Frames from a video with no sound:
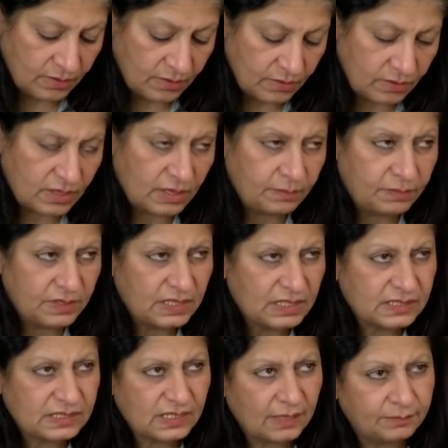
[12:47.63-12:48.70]
You keep being
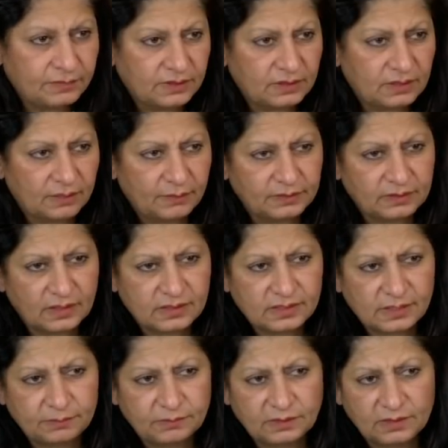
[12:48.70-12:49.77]
skeptic about
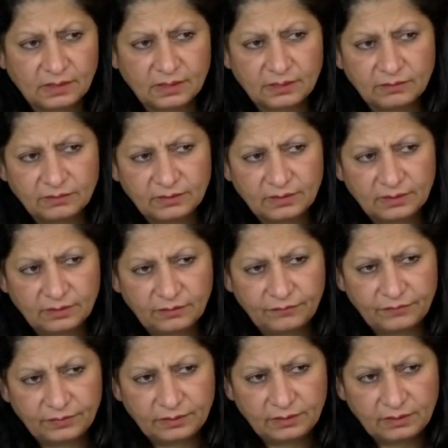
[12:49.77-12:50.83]
accepting like you know, their
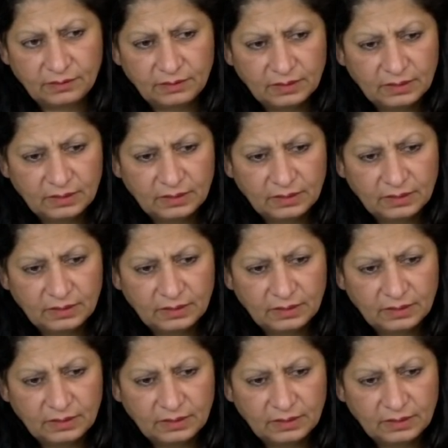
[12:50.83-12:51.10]
offer